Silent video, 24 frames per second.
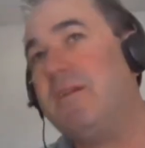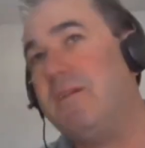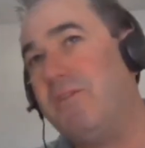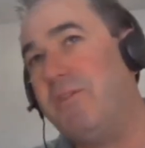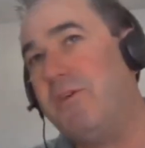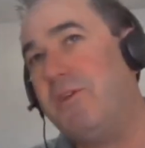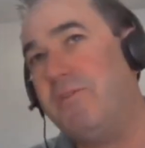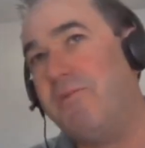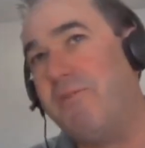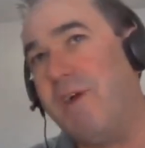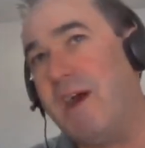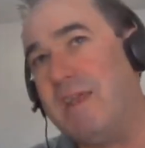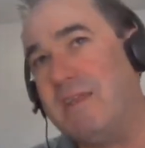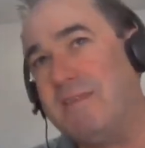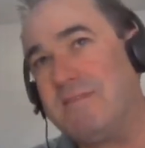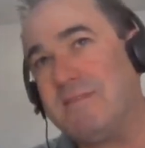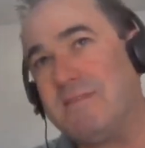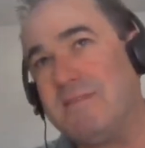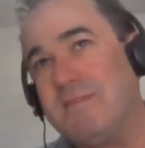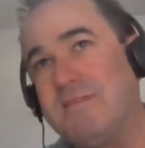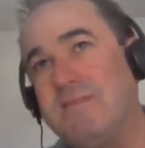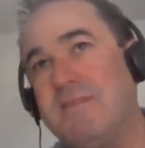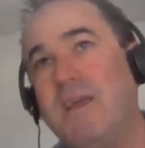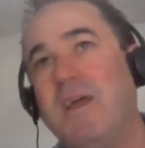to the
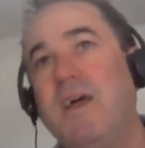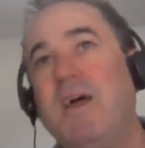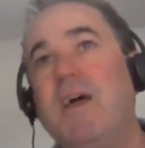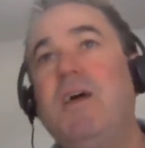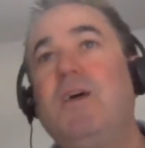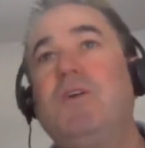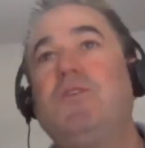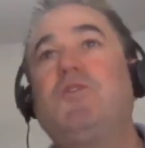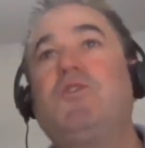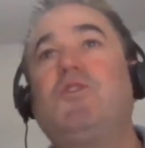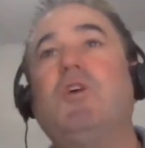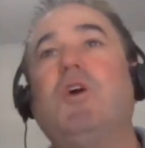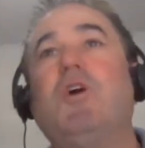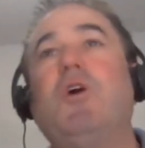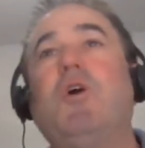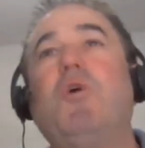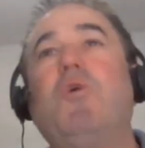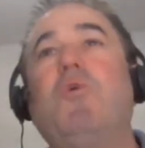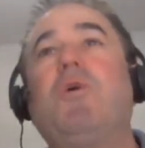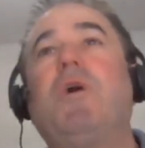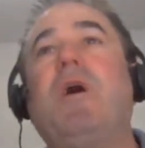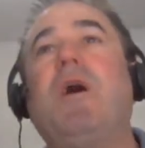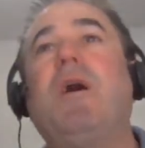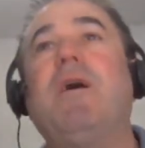devices.
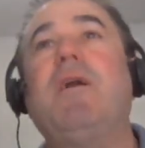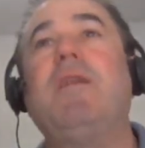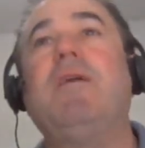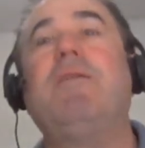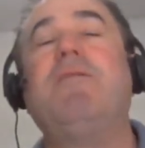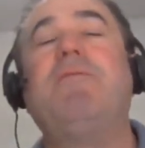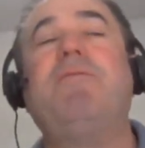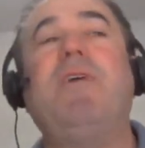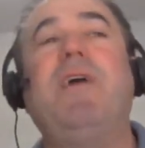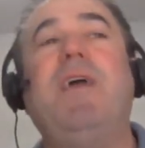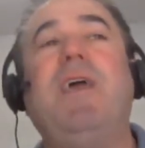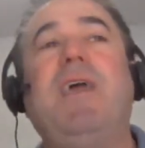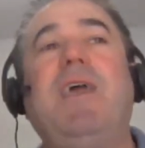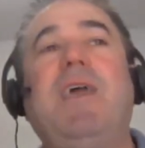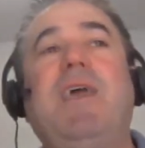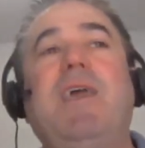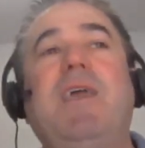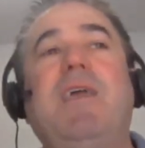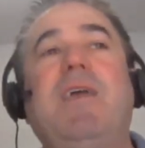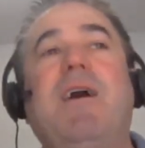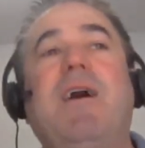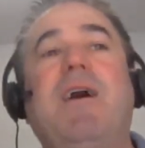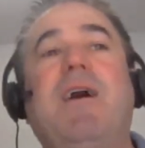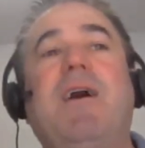So kind of
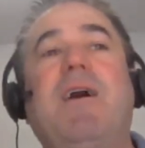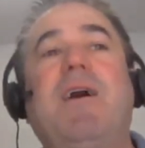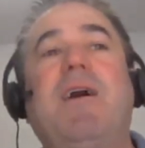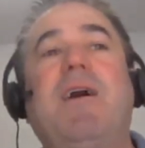a